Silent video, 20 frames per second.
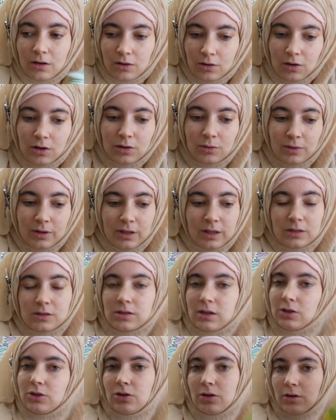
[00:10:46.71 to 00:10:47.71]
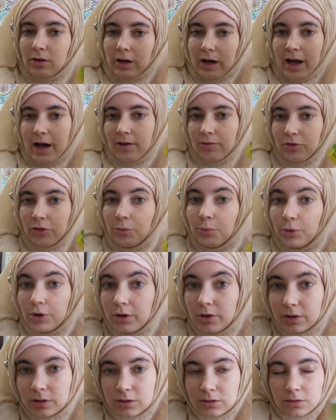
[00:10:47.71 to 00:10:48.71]
along with this and you don't have the
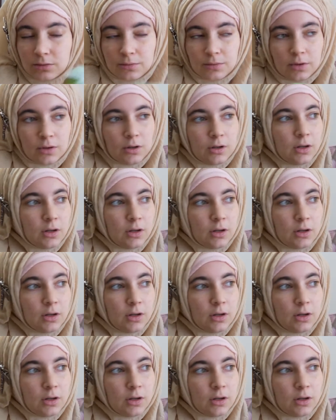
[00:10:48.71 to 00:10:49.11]
books,